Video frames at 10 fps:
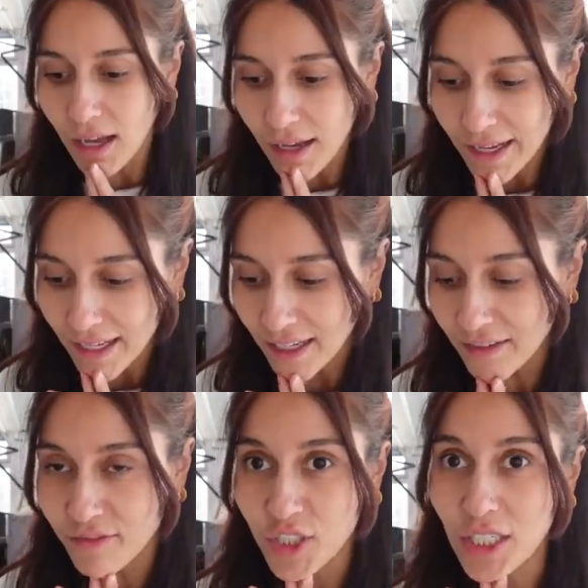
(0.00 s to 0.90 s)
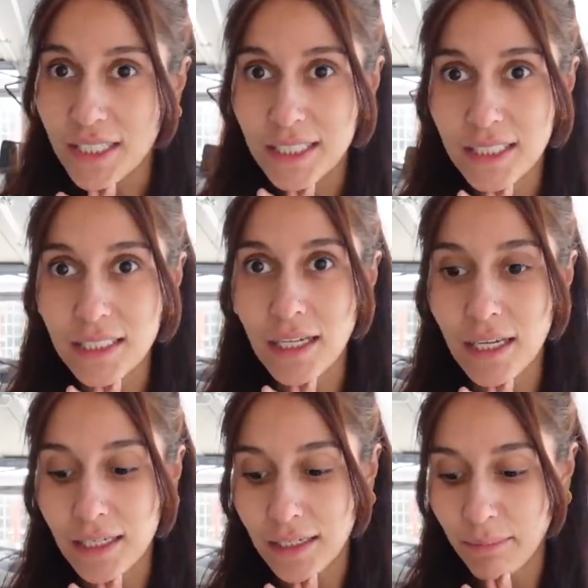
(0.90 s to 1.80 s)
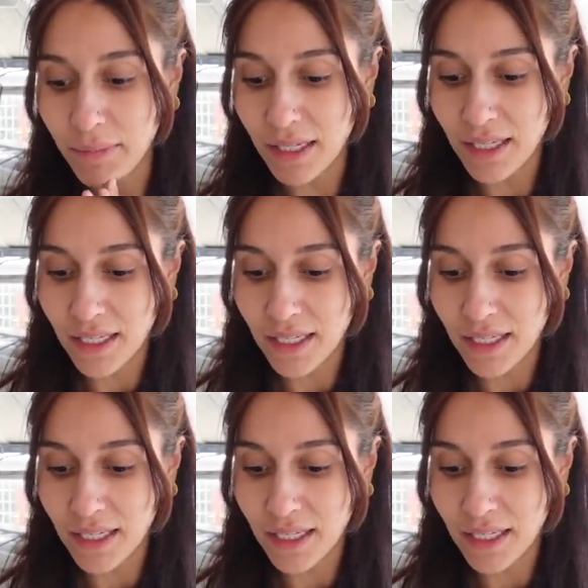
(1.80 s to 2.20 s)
I have just come